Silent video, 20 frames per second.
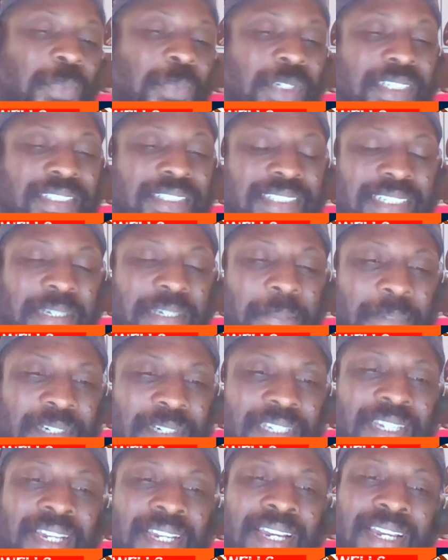1-10.
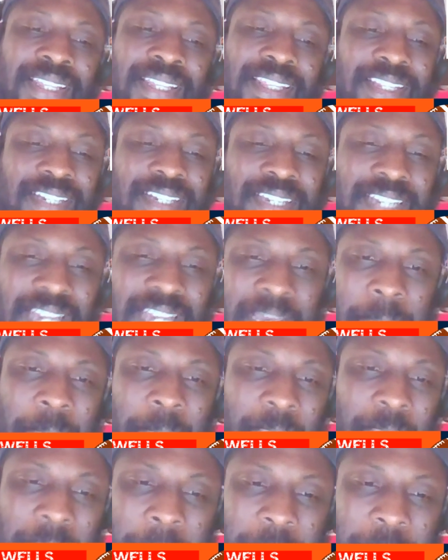But looking at
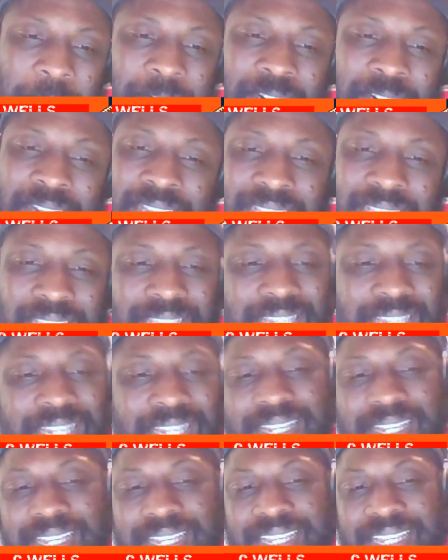paper,
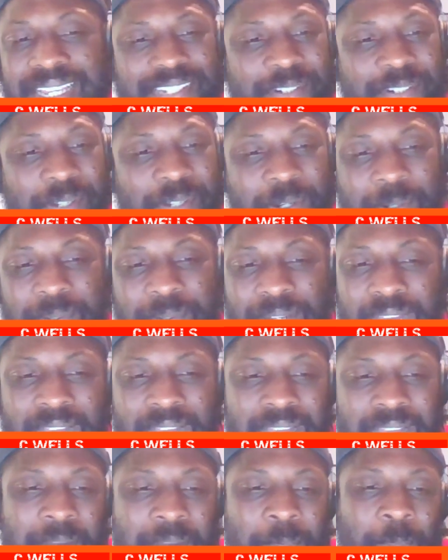you know,
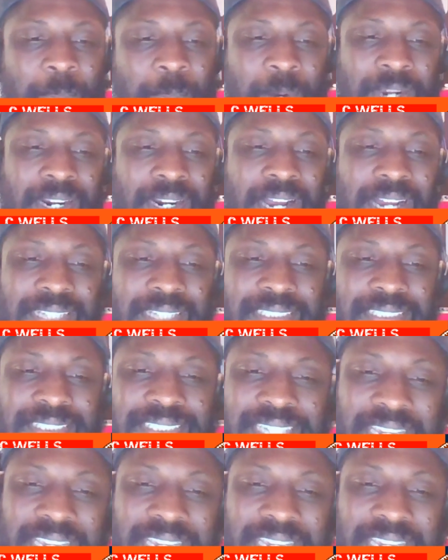I right now I just